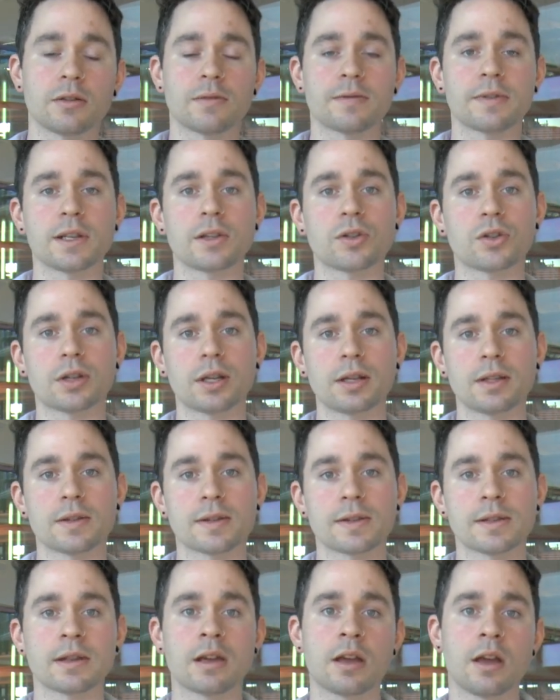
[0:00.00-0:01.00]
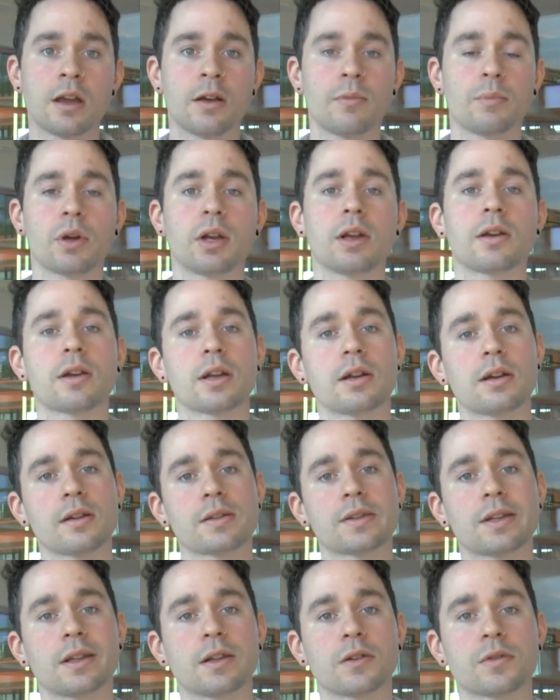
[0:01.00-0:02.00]
of these sheets, but it
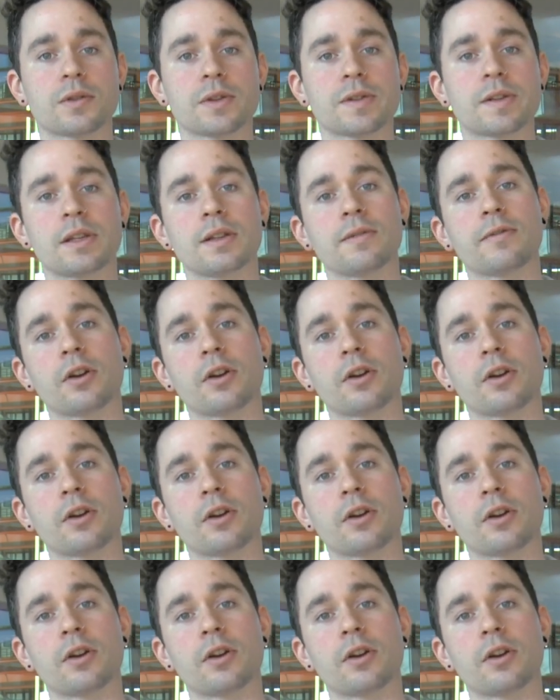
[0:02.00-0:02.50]
conducts electricity